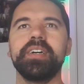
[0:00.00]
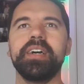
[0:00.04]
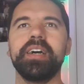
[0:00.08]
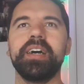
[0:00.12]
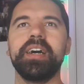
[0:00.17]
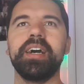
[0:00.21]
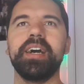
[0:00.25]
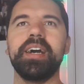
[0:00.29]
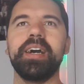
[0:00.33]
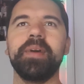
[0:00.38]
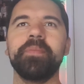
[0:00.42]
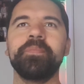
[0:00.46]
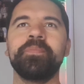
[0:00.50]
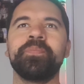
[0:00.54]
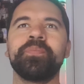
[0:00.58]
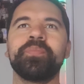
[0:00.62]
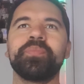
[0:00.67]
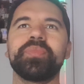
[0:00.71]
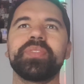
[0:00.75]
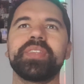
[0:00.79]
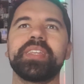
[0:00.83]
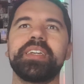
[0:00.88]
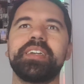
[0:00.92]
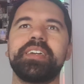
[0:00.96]
Um,
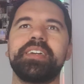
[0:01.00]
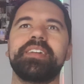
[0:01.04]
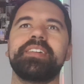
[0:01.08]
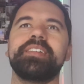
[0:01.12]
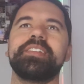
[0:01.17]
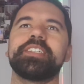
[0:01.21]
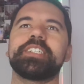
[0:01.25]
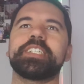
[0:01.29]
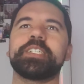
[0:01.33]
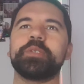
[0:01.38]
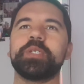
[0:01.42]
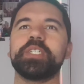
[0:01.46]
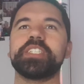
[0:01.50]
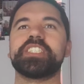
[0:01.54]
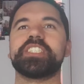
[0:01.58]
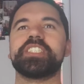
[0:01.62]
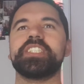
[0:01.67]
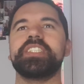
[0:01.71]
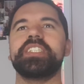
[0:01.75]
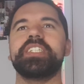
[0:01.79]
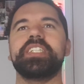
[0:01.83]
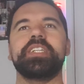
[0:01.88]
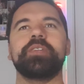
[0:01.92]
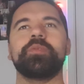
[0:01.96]
Her
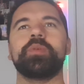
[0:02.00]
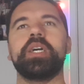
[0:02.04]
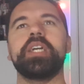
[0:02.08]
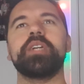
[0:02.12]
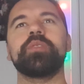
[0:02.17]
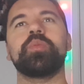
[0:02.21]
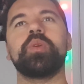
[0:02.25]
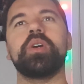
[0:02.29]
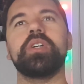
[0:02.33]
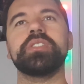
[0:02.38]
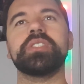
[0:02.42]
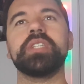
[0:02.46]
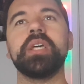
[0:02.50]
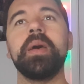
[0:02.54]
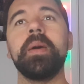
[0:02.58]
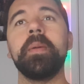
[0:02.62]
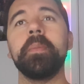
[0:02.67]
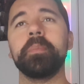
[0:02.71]
question anyway was,